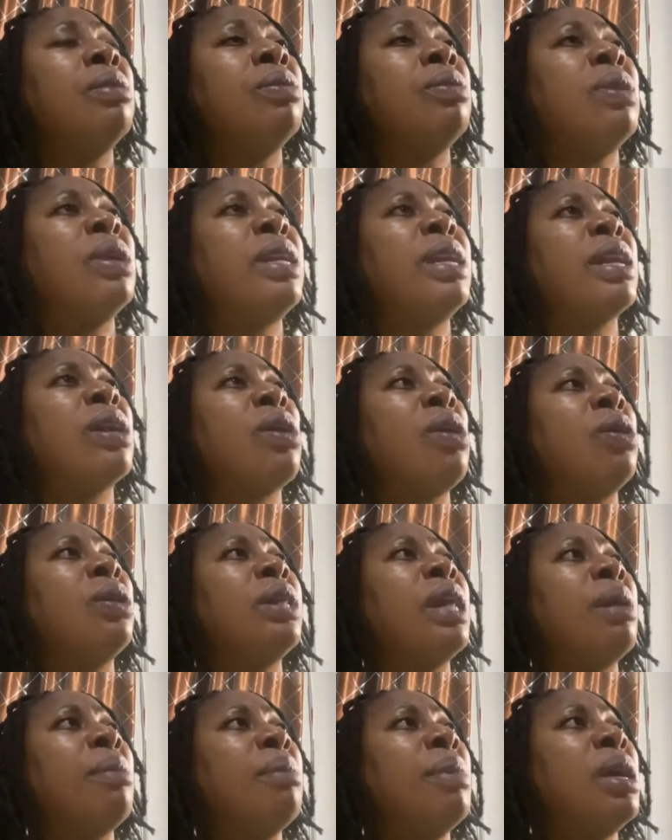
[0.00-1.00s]
what they call
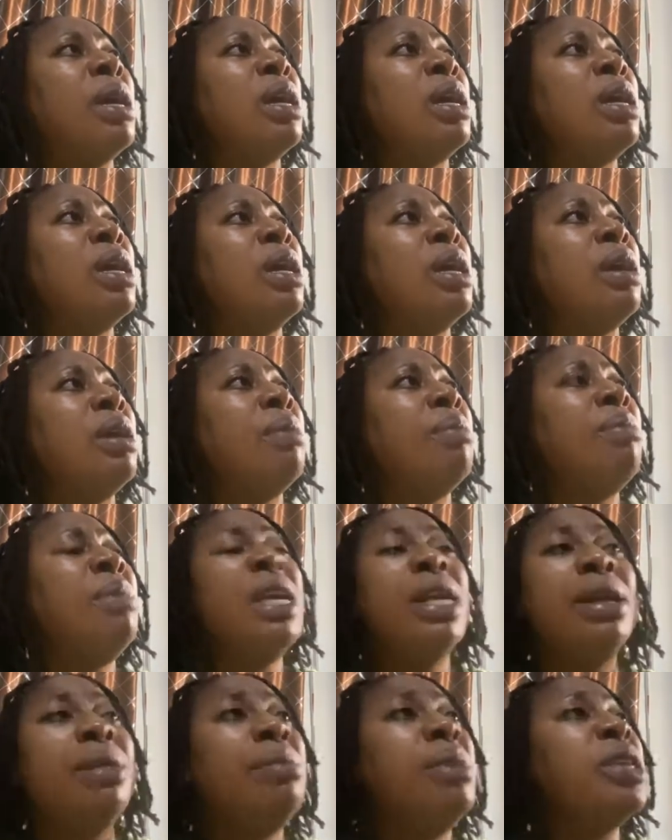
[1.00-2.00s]
them?
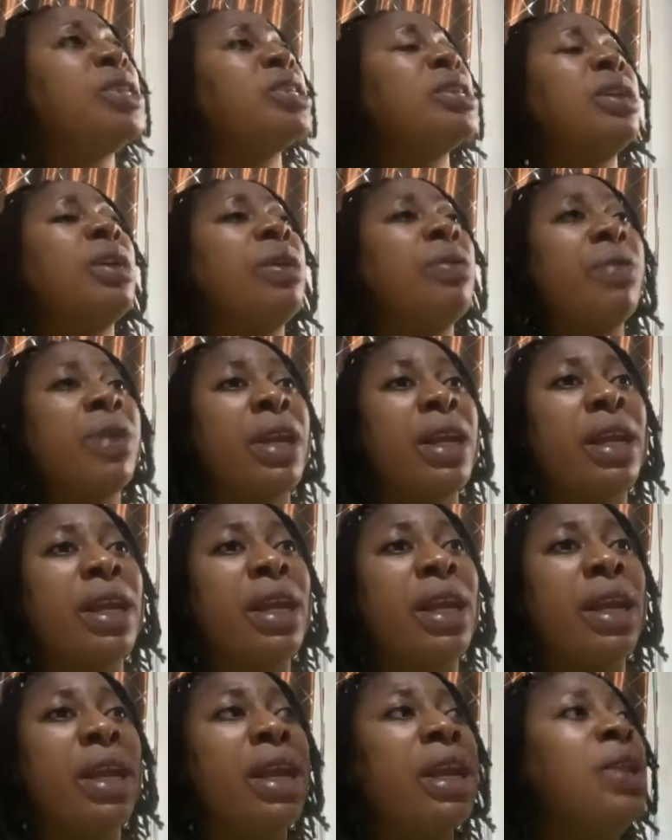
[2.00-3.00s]
Missionary
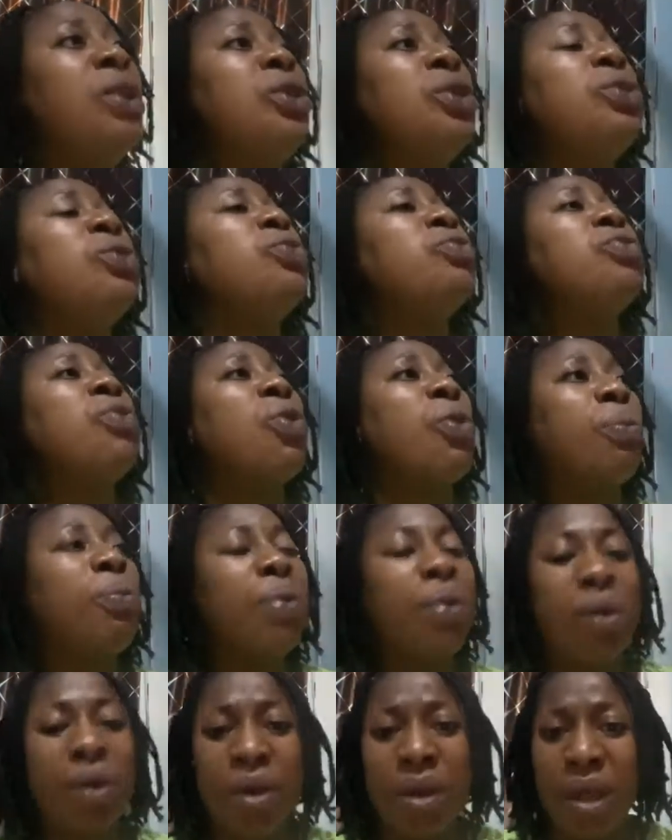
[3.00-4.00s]
in Europe,
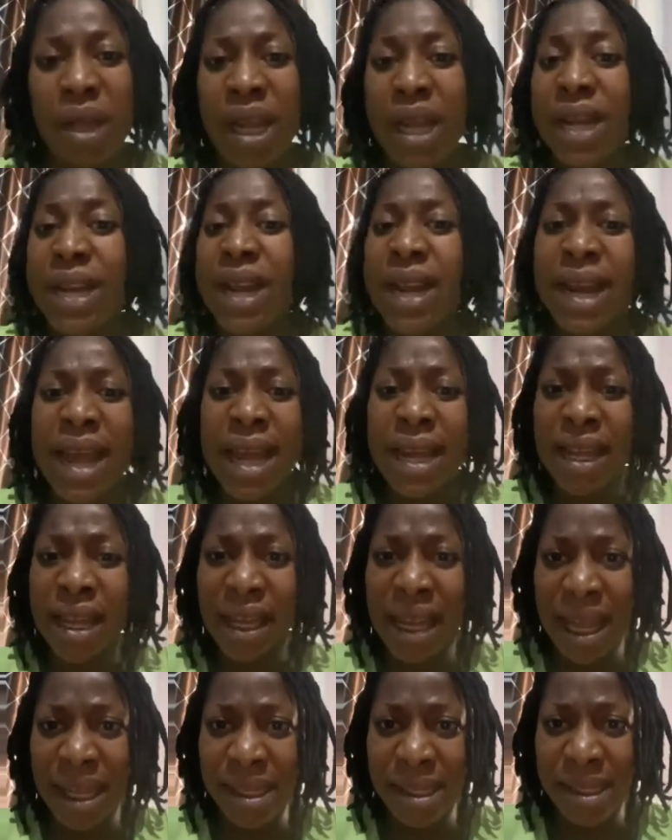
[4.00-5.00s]
in the
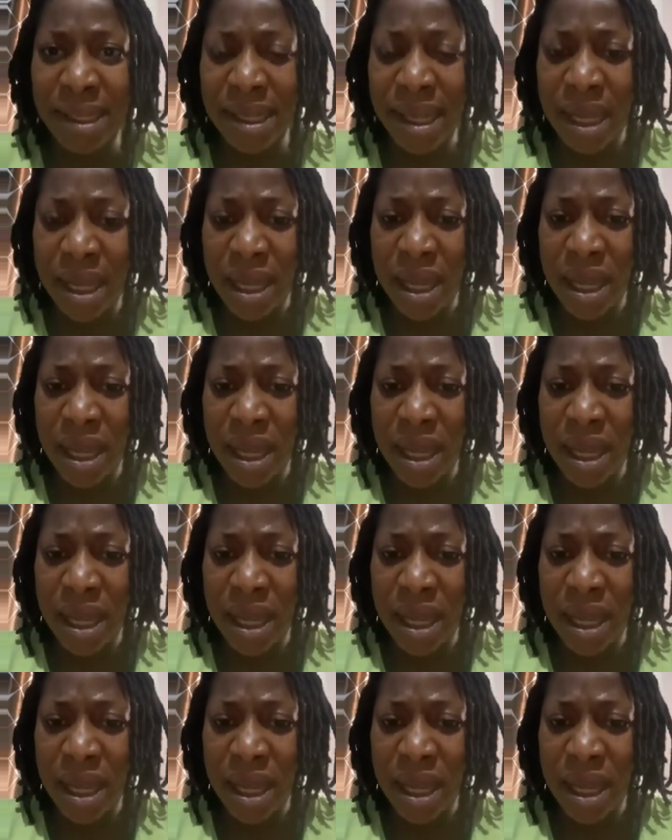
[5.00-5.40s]
Netherlands.